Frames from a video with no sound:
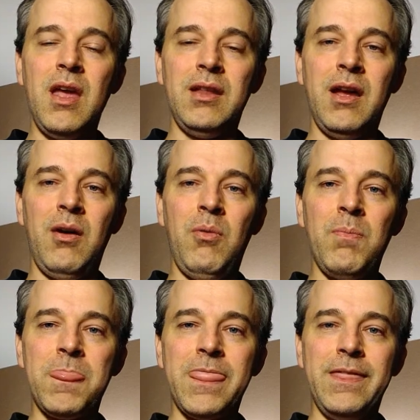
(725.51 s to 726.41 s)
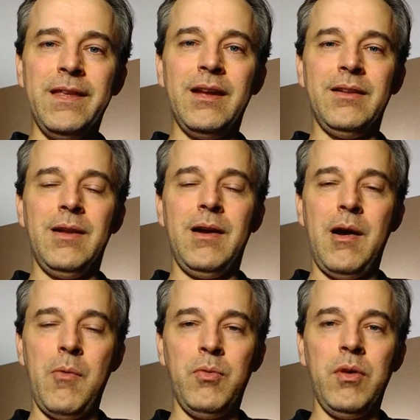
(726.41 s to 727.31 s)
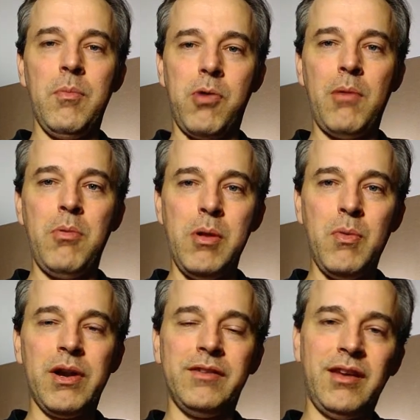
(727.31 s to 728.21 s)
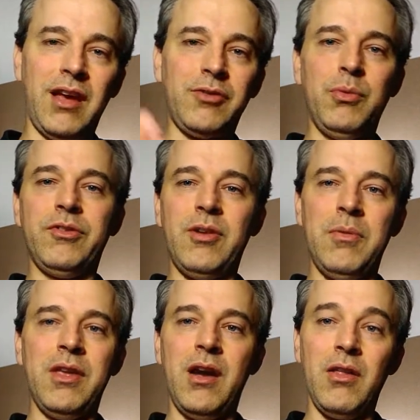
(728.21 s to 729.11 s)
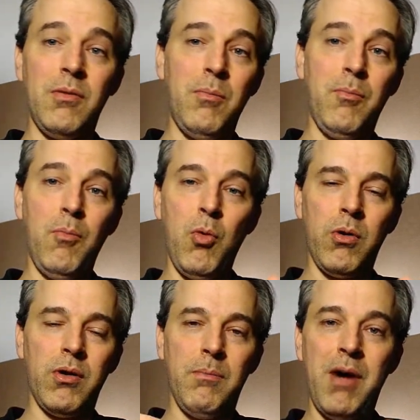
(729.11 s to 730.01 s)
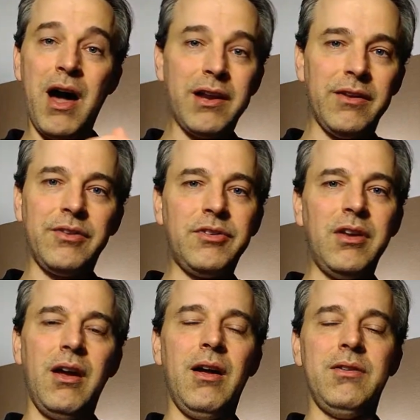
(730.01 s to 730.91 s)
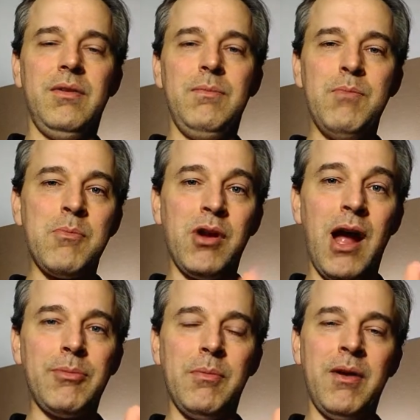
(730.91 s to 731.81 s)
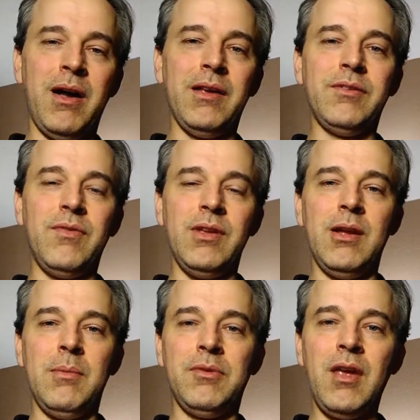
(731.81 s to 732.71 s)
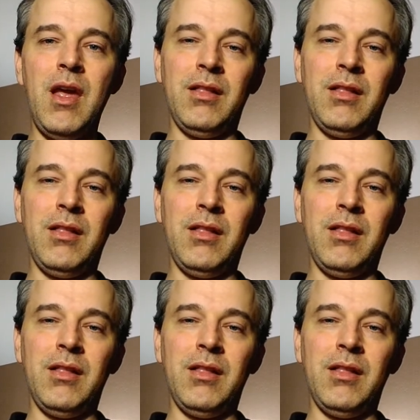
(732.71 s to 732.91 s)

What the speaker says: Now, you probably want to test with some of the other more modest memory optimized VMs